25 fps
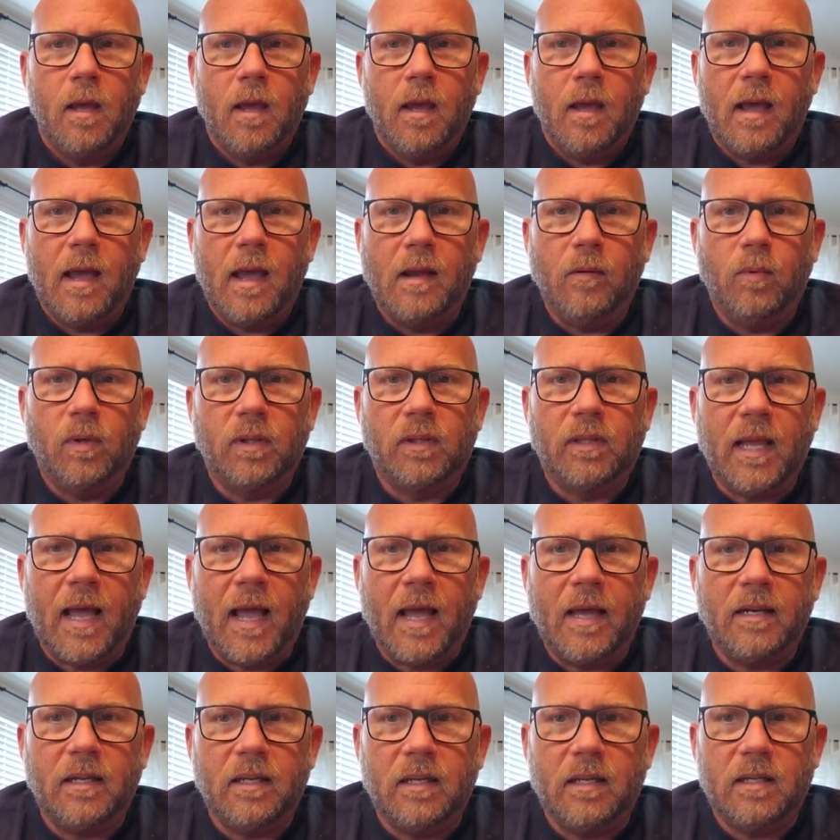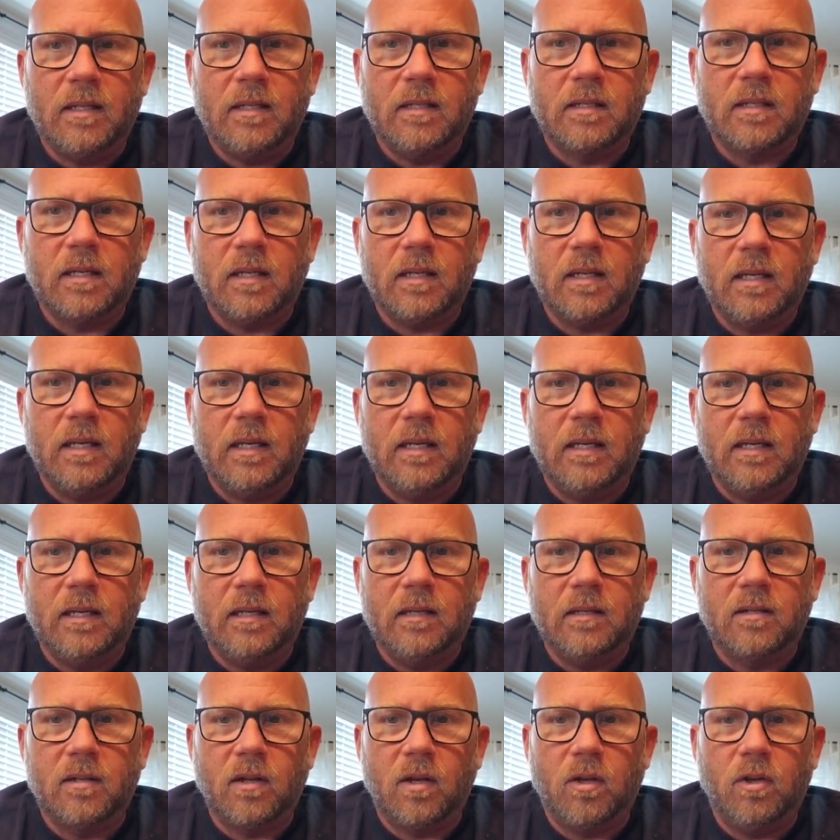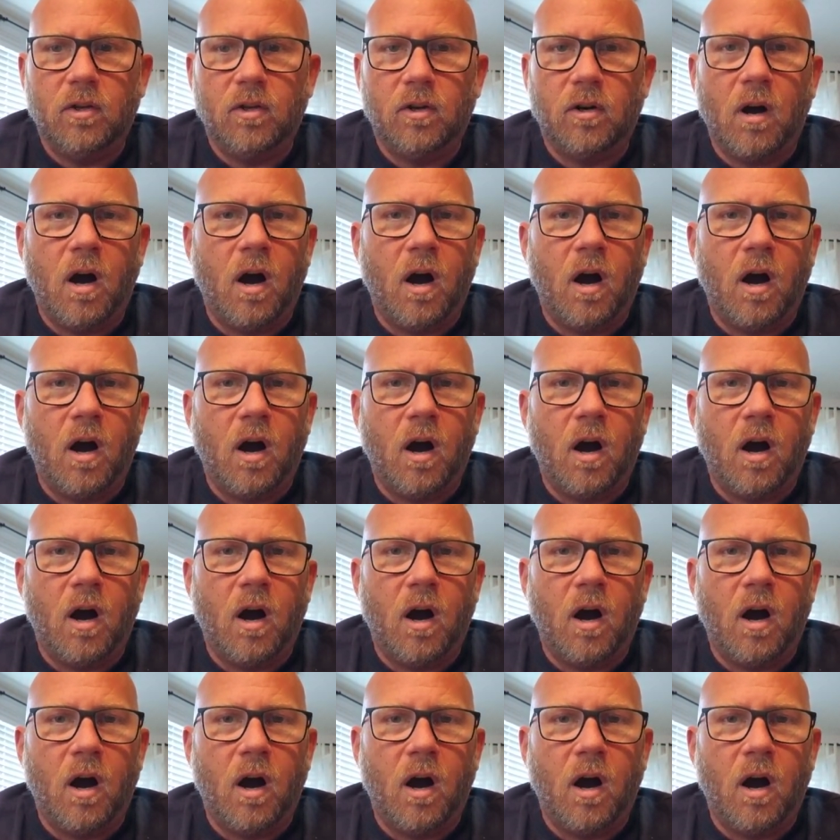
And what that is you're